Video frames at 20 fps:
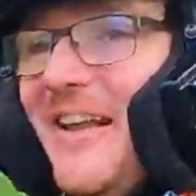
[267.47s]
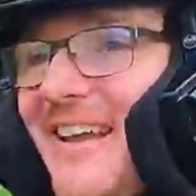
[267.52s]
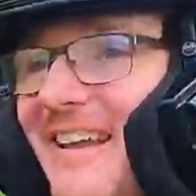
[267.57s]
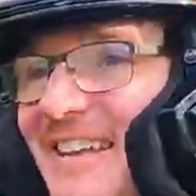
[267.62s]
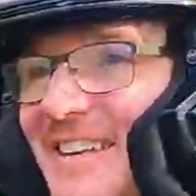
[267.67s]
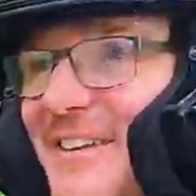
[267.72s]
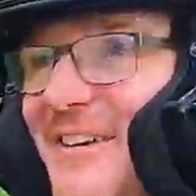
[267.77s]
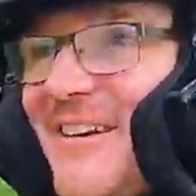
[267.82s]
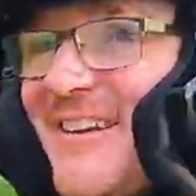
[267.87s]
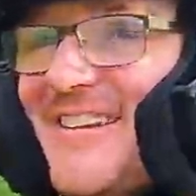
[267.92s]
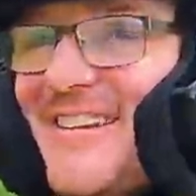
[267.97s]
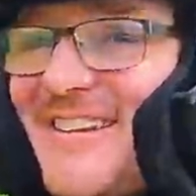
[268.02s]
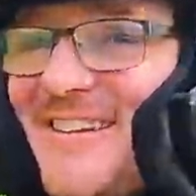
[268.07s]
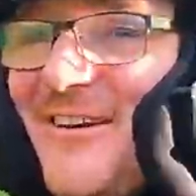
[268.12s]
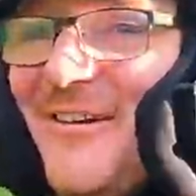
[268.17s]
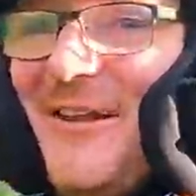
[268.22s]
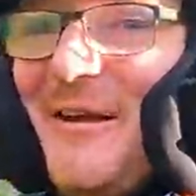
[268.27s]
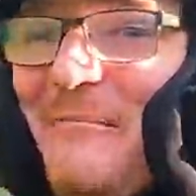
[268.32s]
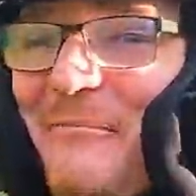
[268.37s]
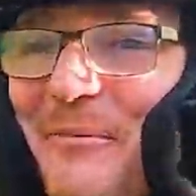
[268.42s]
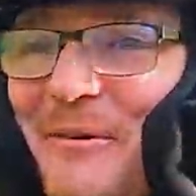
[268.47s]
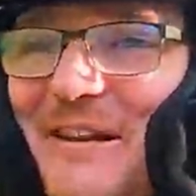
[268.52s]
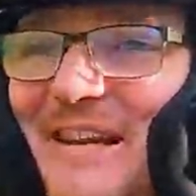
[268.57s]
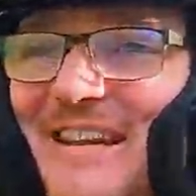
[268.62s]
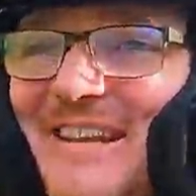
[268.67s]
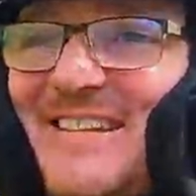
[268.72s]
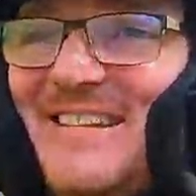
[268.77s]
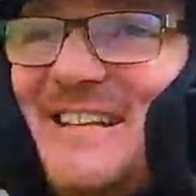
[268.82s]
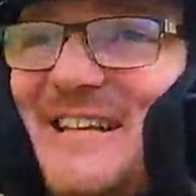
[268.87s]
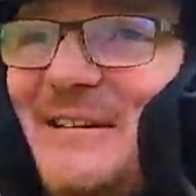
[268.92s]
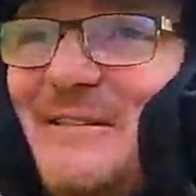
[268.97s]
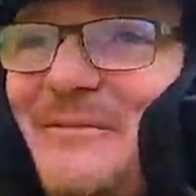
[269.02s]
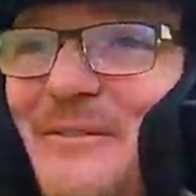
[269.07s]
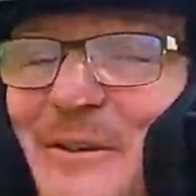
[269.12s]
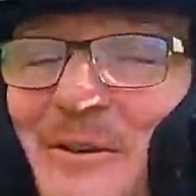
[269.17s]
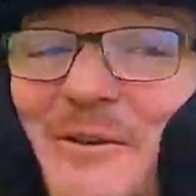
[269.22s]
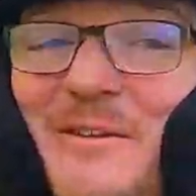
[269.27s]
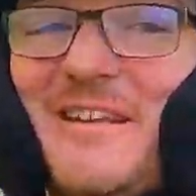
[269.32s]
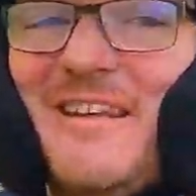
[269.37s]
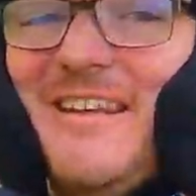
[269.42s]
and you can slow down pretty easily if you
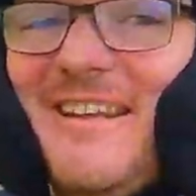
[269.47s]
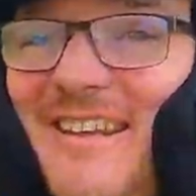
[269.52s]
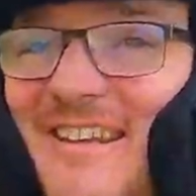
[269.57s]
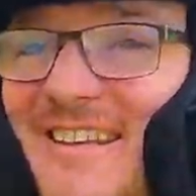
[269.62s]
use it.